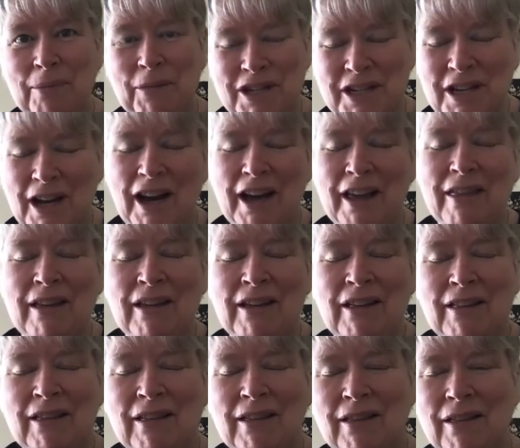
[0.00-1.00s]
The
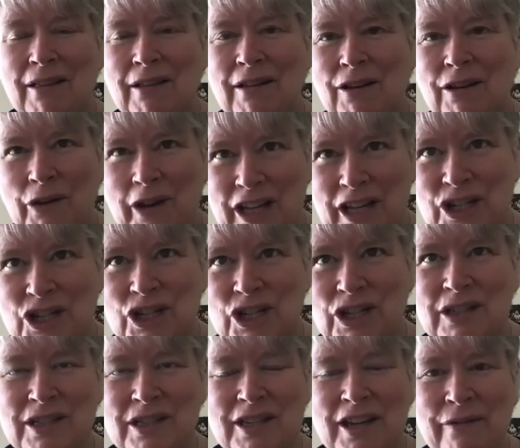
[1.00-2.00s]
tithing,
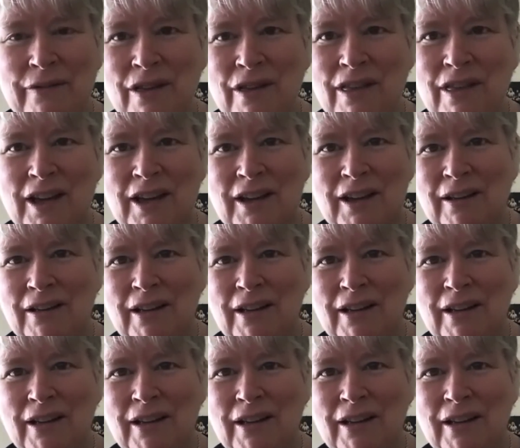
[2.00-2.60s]
donations, everything's,